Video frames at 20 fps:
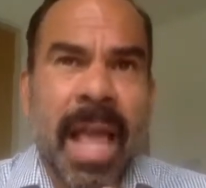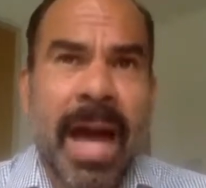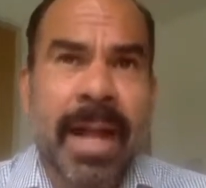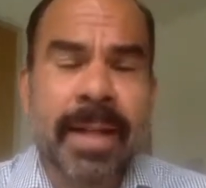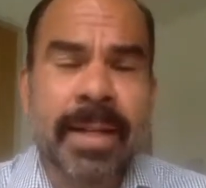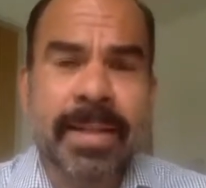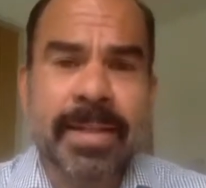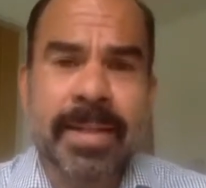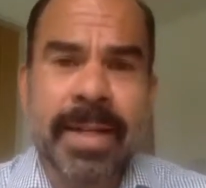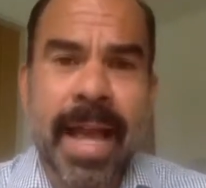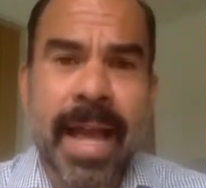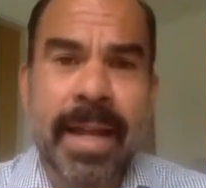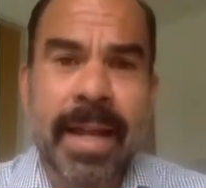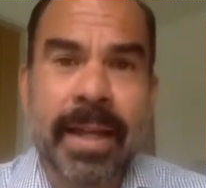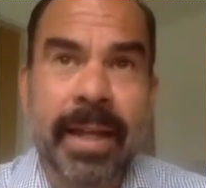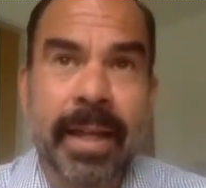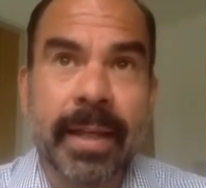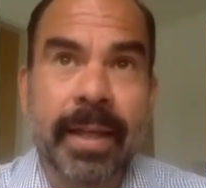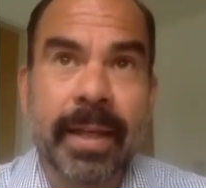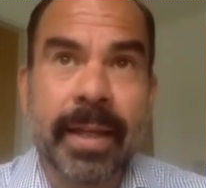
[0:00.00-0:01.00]

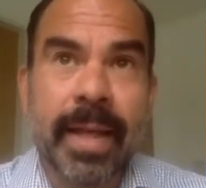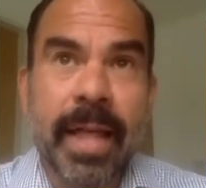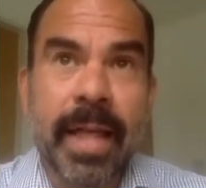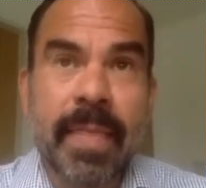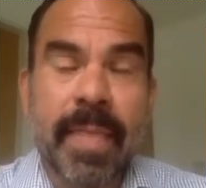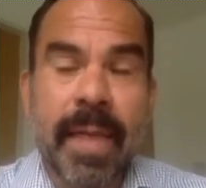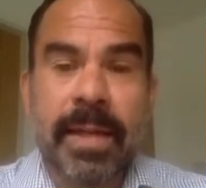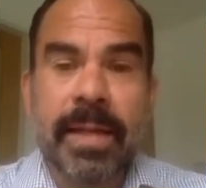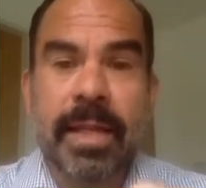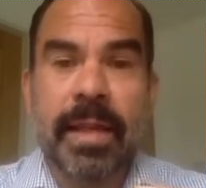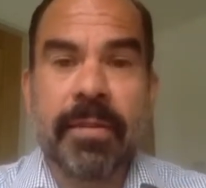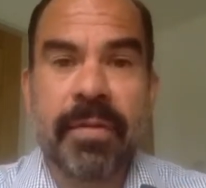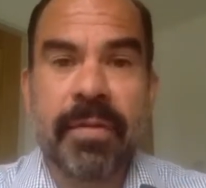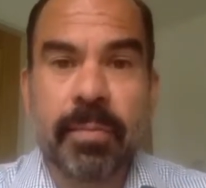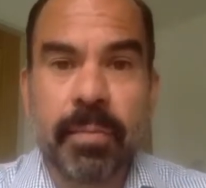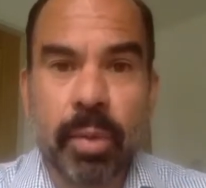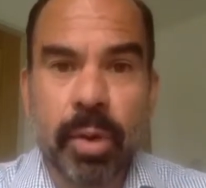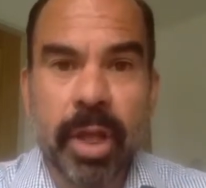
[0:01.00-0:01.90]
understanding that different